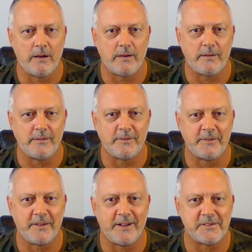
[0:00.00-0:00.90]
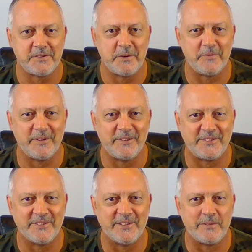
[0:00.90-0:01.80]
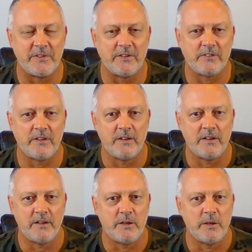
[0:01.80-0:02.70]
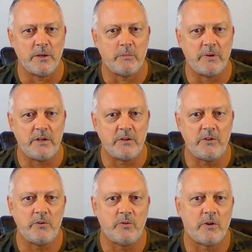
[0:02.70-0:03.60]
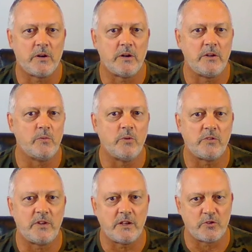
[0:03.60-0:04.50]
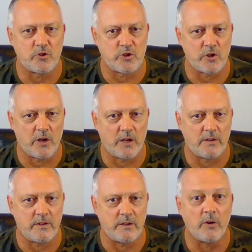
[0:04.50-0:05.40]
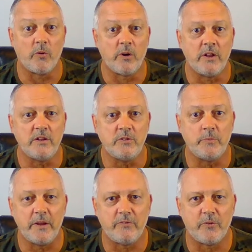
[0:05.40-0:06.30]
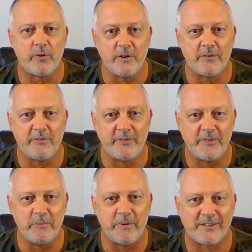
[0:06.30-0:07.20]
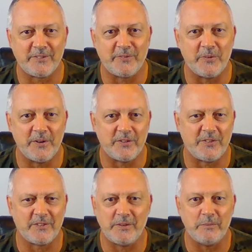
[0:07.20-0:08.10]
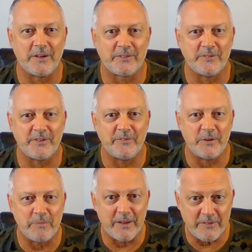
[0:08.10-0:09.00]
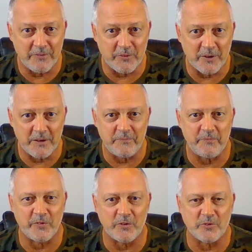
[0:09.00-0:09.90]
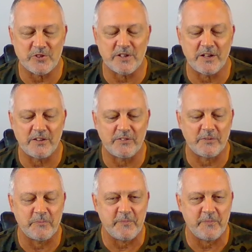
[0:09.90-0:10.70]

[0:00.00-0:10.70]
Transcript: I started to catch on where I was going with this. But here you are, you won't take a shot. Oh, and then you pay for your $50 for it, $60, whatever you pay for it, for those shots.